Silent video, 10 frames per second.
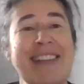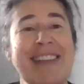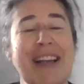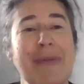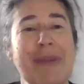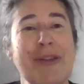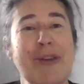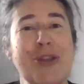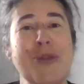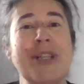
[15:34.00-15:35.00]
is a,
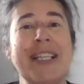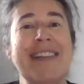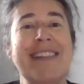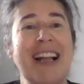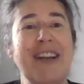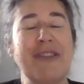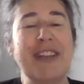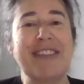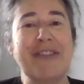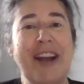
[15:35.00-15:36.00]
Google itself
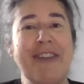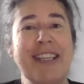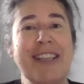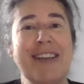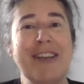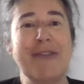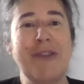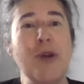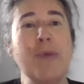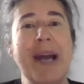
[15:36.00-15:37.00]
is a very kind
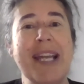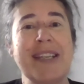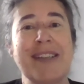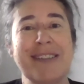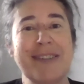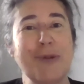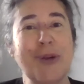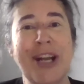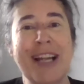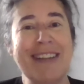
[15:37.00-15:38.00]
of opaque
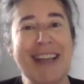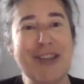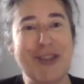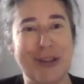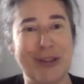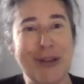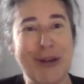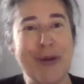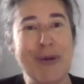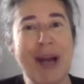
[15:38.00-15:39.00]
organisation. You know,
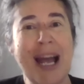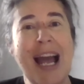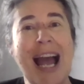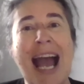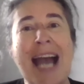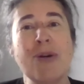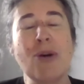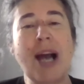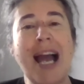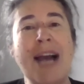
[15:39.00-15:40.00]
who, how,
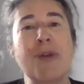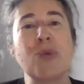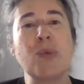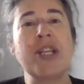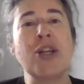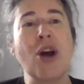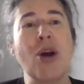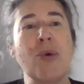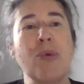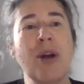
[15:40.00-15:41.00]
how do we
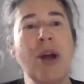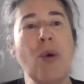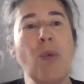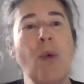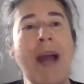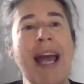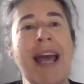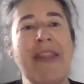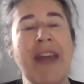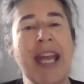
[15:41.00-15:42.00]
know
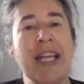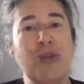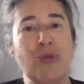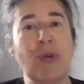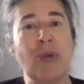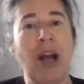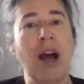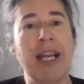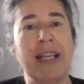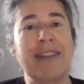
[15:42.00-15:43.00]
where they draw the
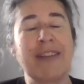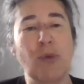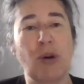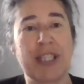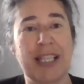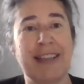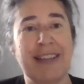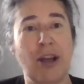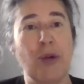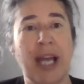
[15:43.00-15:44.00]
line as to what is
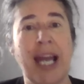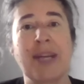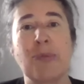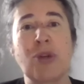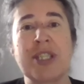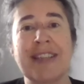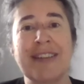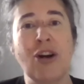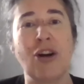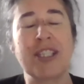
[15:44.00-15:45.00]
okay and what is
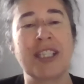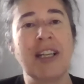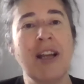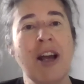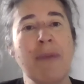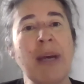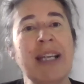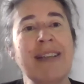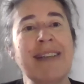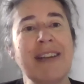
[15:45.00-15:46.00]
not? And my
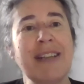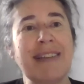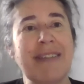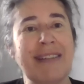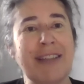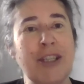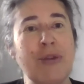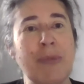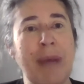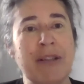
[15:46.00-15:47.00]
concern is there's a
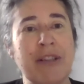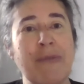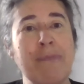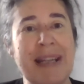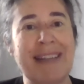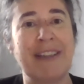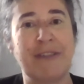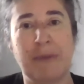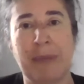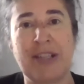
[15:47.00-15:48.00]
huge amount of
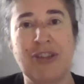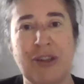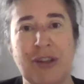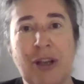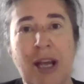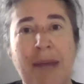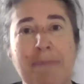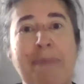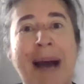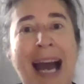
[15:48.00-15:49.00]
misinformation,
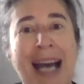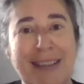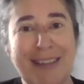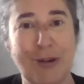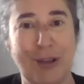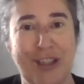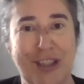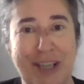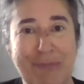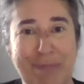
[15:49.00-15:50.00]
bad
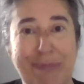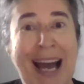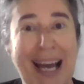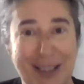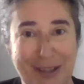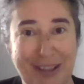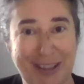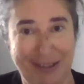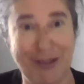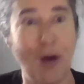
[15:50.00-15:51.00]
scholarship, bad
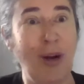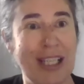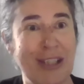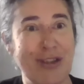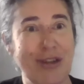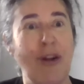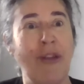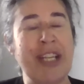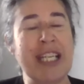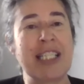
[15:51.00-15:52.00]
knowledge on
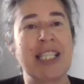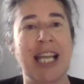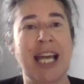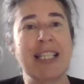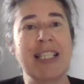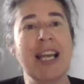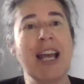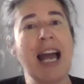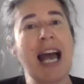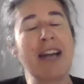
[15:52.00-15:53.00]
the internet.
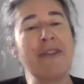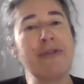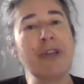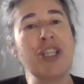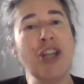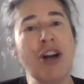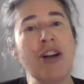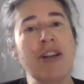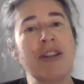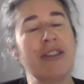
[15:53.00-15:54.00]
And for a
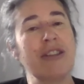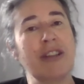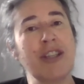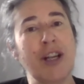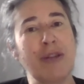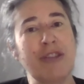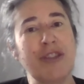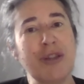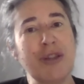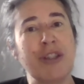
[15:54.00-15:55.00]
young, you know,
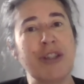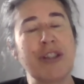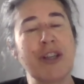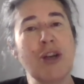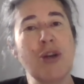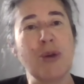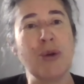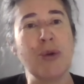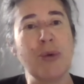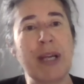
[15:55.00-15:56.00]
student
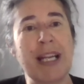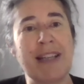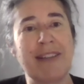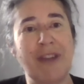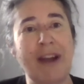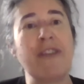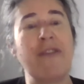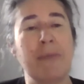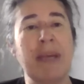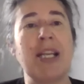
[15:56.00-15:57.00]
who is very
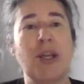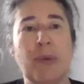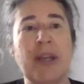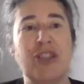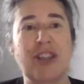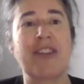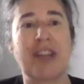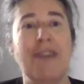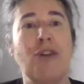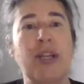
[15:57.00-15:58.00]
familiar with just
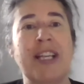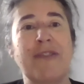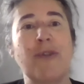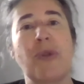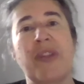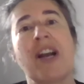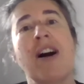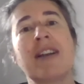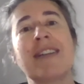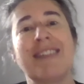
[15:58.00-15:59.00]
kind of looking for the
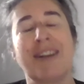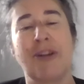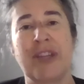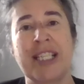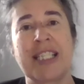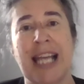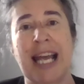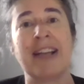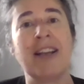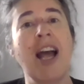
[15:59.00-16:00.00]
answer on the internet.
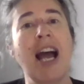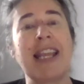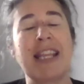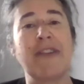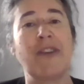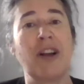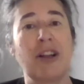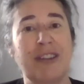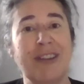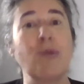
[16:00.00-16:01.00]
And I think for
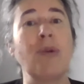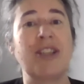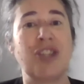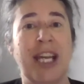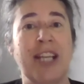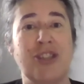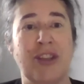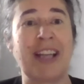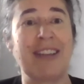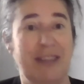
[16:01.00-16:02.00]
school education,
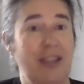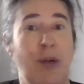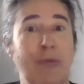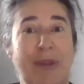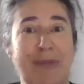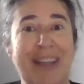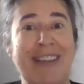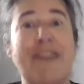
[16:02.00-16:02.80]
that's, you know, that's an